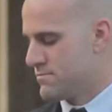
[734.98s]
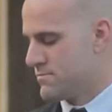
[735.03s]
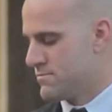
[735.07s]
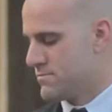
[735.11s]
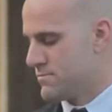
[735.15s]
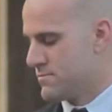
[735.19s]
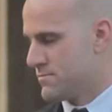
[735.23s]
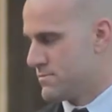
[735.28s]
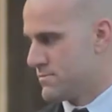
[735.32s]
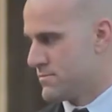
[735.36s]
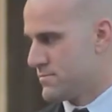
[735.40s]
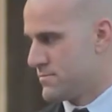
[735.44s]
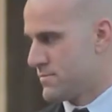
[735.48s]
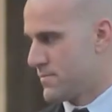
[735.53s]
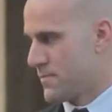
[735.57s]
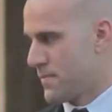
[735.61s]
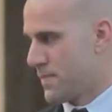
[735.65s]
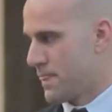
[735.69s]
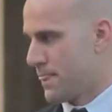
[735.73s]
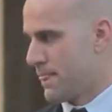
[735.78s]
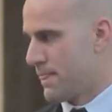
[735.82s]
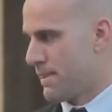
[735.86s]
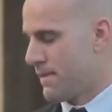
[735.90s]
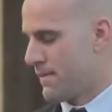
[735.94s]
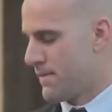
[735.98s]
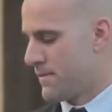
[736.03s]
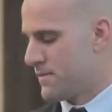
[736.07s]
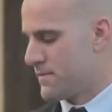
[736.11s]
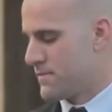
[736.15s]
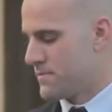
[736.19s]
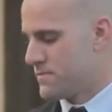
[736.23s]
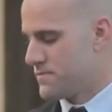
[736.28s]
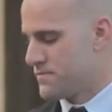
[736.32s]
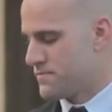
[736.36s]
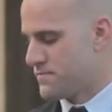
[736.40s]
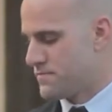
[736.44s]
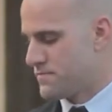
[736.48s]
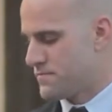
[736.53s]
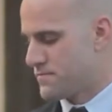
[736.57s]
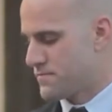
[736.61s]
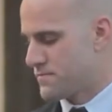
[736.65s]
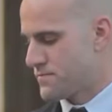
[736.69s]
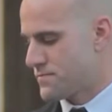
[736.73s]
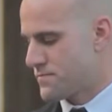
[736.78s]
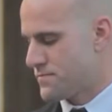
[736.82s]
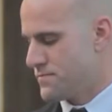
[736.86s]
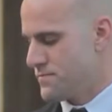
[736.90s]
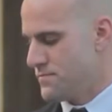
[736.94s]

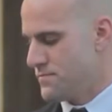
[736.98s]
The person shown says nothing.